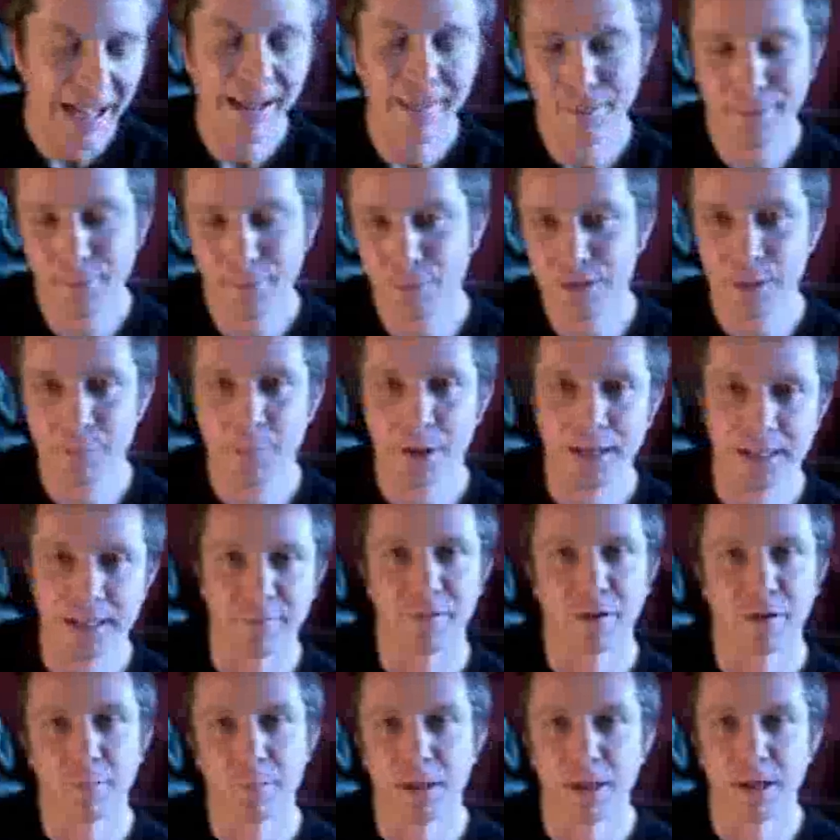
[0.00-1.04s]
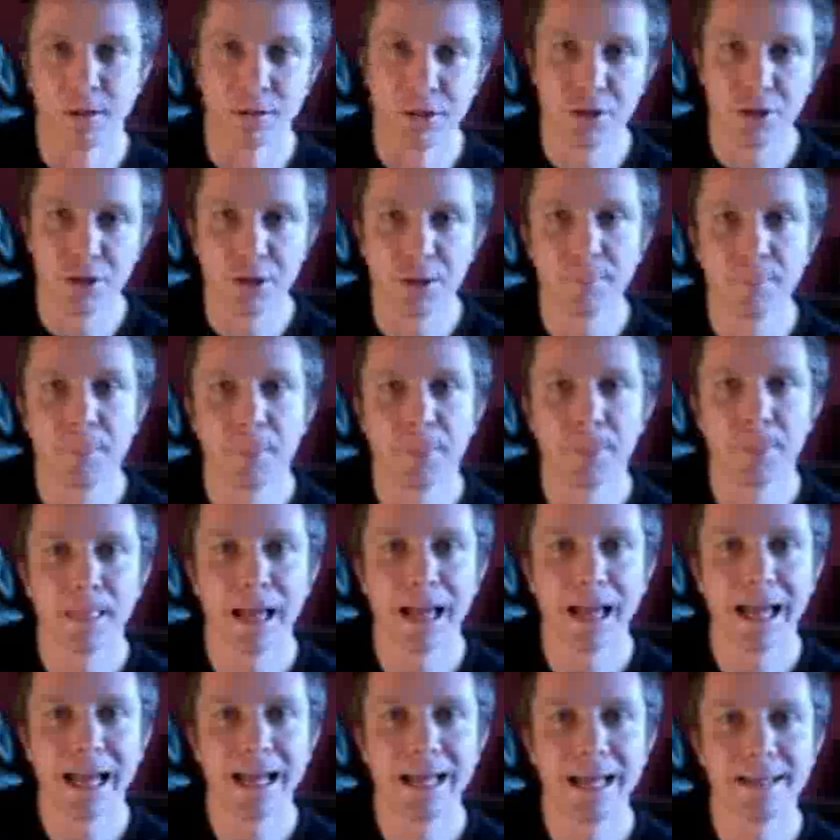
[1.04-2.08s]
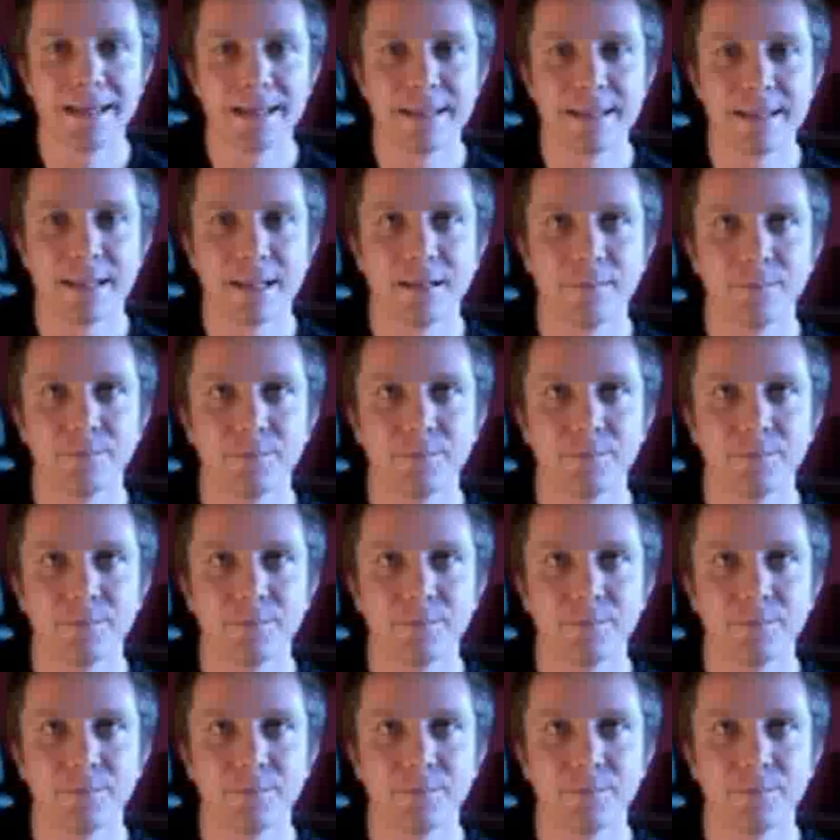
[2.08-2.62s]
I thought about it for a minute or two, and